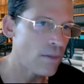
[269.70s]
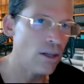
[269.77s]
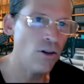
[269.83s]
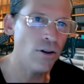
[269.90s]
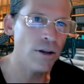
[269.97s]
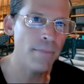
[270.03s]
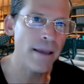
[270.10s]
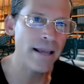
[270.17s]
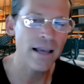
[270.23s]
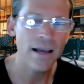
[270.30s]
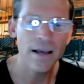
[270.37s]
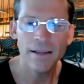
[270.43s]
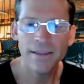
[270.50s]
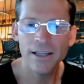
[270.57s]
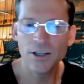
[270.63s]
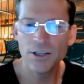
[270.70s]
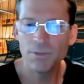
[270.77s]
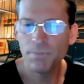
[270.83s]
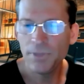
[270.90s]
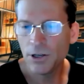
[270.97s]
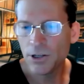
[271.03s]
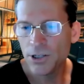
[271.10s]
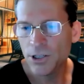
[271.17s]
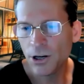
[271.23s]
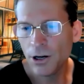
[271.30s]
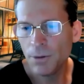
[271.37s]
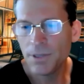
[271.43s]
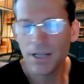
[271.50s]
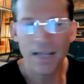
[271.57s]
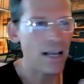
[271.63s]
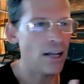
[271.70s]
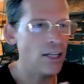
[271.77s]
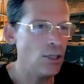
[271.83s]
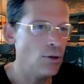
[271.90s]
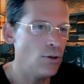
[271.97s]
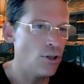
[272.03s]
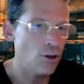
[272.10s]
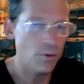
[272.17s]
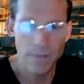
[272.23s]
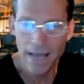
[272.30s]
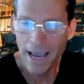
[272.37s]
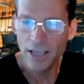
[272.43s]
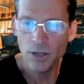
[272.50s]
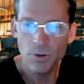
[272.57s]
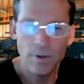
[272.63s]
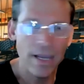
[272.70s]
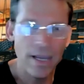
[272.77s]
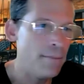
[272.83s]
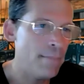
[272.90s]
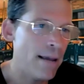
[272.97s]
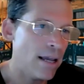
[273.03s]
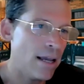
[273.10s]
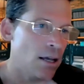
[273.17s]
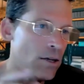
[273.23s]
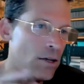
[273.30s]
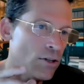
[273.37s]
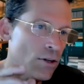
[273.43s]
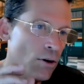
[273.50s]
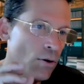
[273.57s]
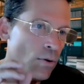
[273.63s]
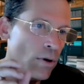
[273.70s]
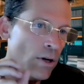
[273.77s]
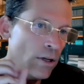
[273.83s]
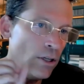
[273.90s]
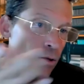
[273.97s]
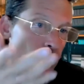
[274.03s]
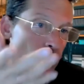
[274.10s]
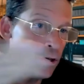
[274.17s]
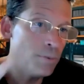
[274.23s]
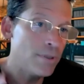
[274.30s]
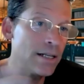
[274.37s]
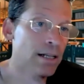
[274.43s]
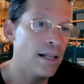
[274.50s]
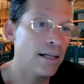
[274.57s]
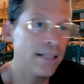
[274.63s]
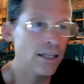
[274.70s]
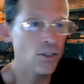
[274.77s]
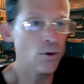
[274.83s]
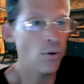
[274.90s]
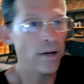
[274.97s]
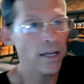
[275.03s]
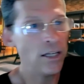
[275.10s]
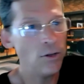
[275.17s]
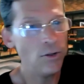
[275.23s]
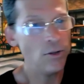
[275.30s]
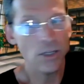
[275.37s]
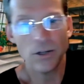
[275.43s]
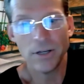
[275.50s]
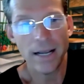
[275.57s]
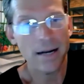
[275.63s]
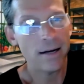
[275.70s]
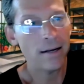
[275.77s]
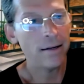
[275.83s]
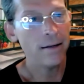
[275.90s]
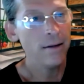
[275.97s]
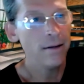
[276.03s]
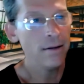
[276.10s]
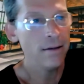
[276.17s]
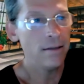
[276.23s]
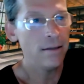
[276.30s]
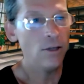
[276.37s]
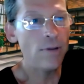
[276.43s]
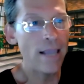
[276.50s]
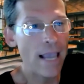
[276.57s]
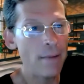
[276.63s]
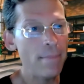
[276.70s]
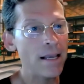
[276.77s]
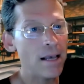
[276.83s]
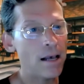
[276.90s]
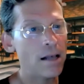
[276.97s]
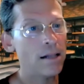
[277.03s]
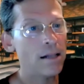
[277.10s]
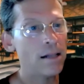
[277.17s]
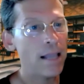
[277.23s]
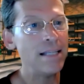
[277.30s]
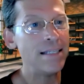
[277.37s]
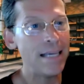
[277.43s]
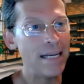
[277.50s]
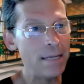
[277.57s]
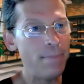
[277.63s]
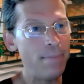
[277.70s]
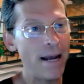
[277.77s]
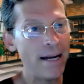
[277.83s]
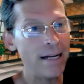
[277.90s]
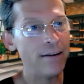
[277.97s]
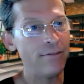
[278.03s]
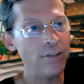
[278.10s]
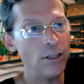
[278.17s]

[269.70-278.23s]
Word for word: You can make there's there's terms like on YouTube. Yeah, you can make so YouTube is collecting, storing, and using your data. You can make a claim that's independent of